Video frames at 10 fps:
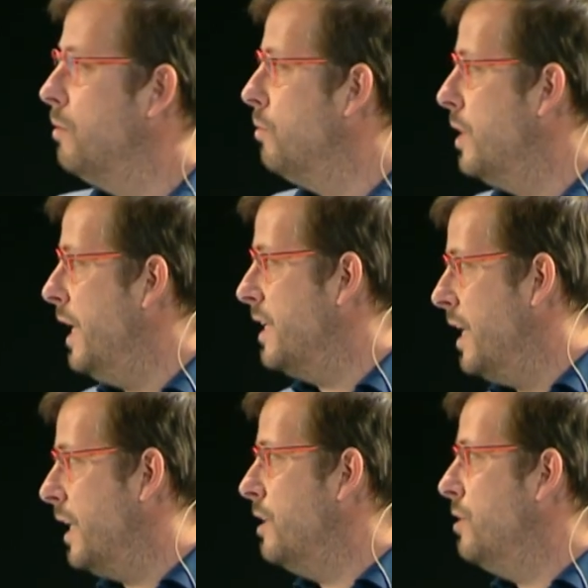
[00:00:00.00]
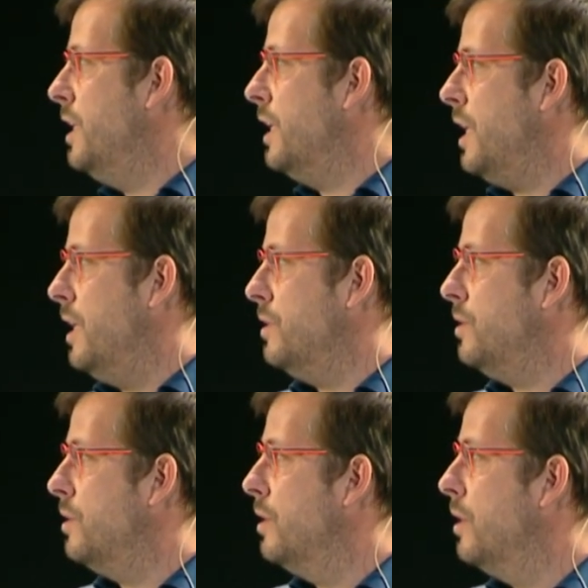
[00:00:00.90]
where exactly the leak
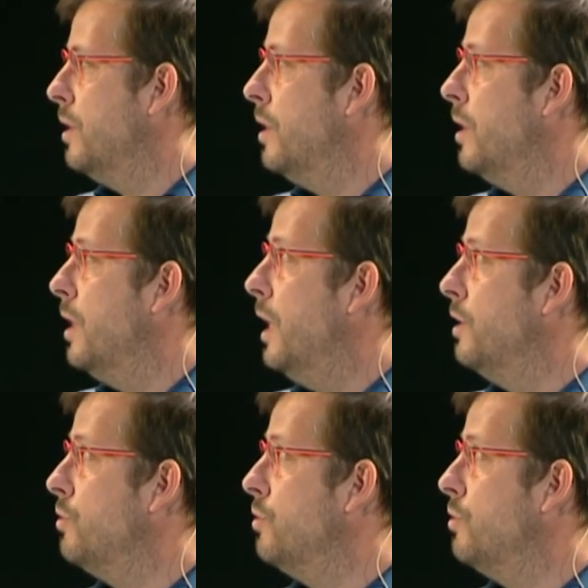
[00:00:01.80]
is. And